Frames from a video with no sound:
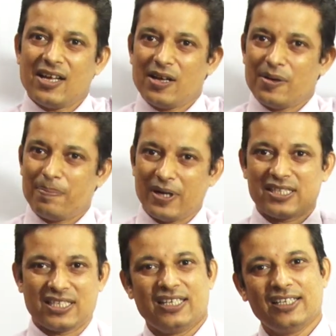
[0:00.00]

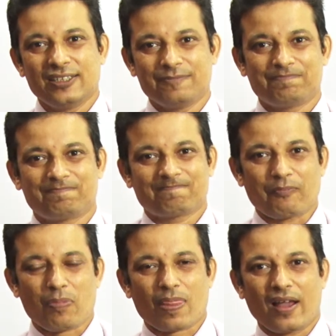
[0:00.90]
But
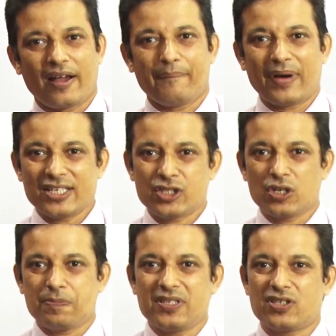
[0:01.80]
I should
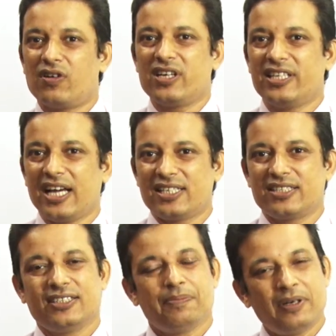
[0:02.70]
be sorry that
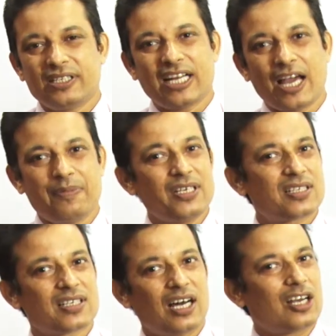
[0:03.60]
my time is
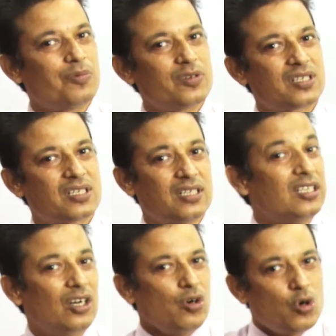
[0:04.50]
almost
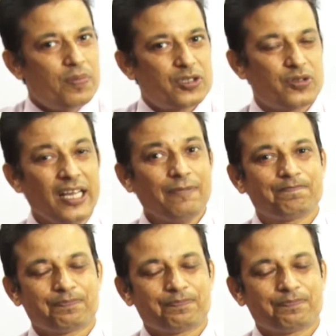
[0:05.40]
over today.